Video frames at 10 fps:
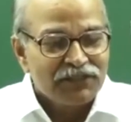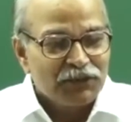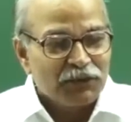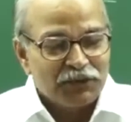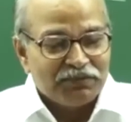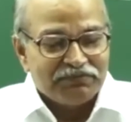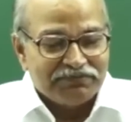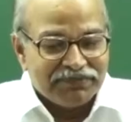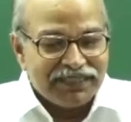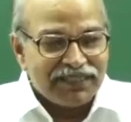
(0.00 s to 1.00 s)
So,
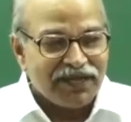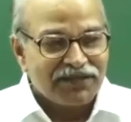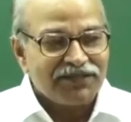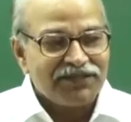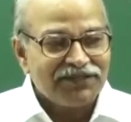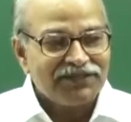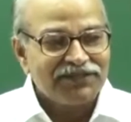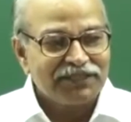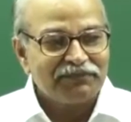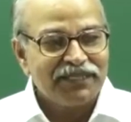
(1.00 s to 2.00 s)
these are
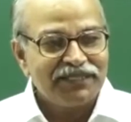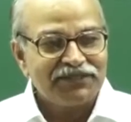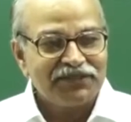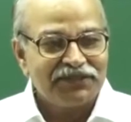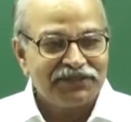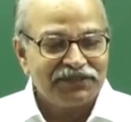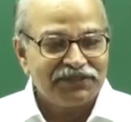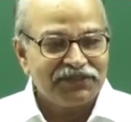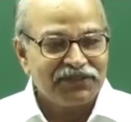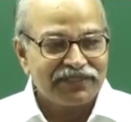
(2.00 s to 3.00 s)
some things on
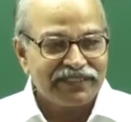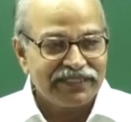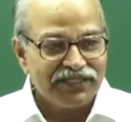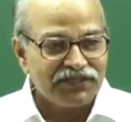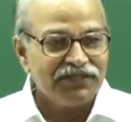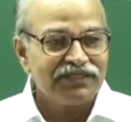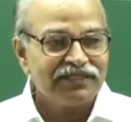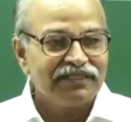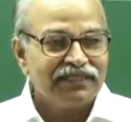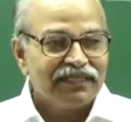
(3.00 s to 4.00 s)

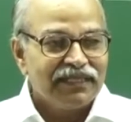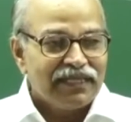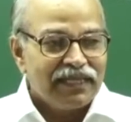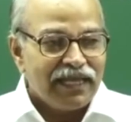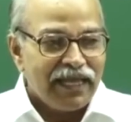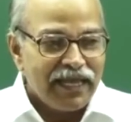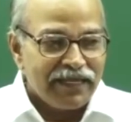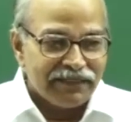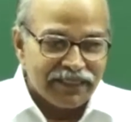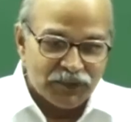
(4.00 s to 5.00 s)
oscillations,
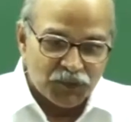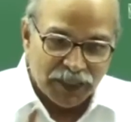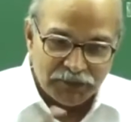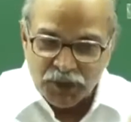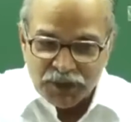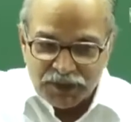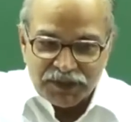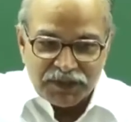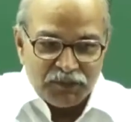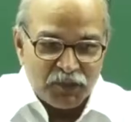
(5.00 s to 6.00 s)
and there is one
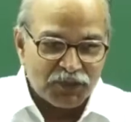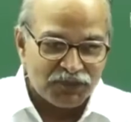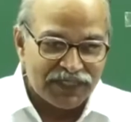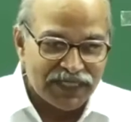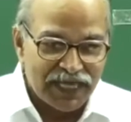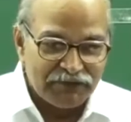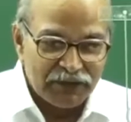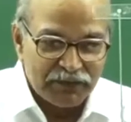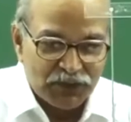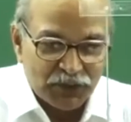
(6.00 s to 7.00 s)
more mode which I
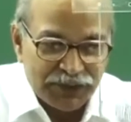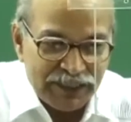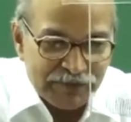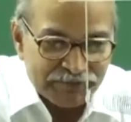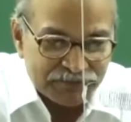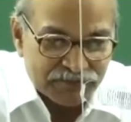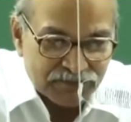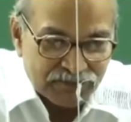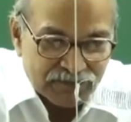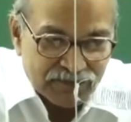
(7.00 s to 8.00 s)
will be showing,
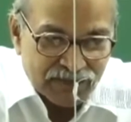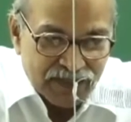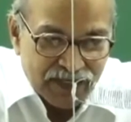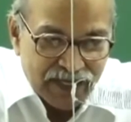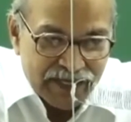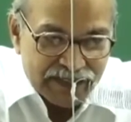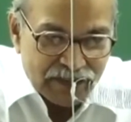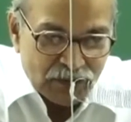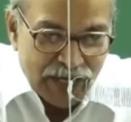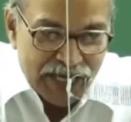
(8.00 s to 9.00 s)

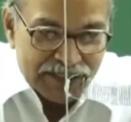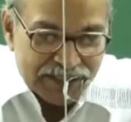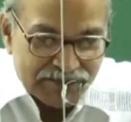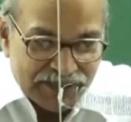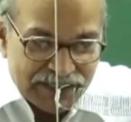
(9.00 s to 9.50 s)
and look at it,